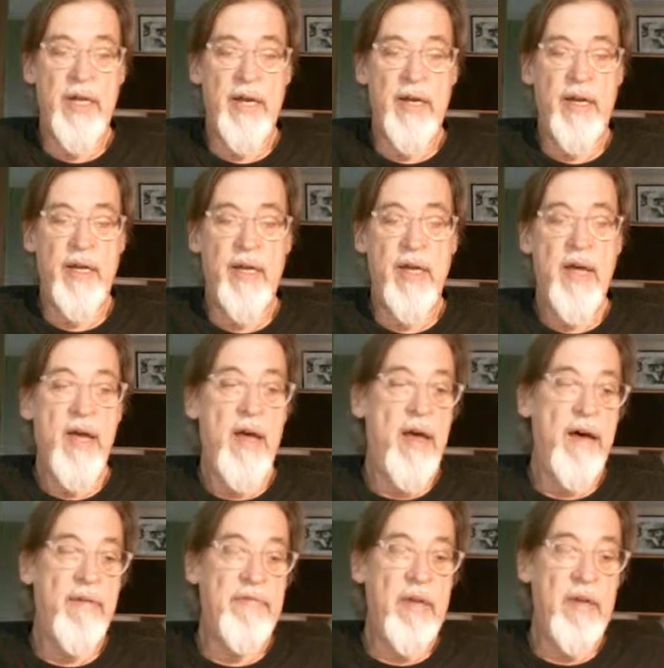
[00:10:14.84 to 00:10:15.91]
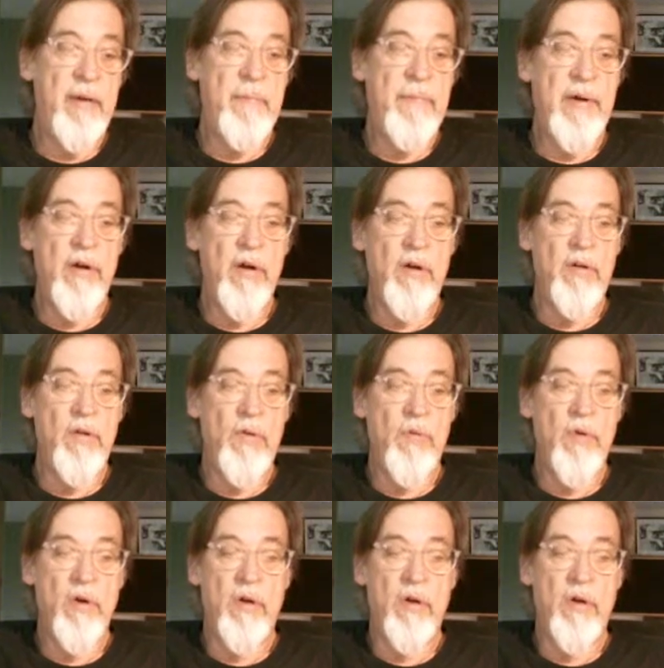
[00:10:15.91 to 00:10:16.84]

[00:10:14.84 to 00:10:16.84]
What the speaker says: Okay, that's a mouthful.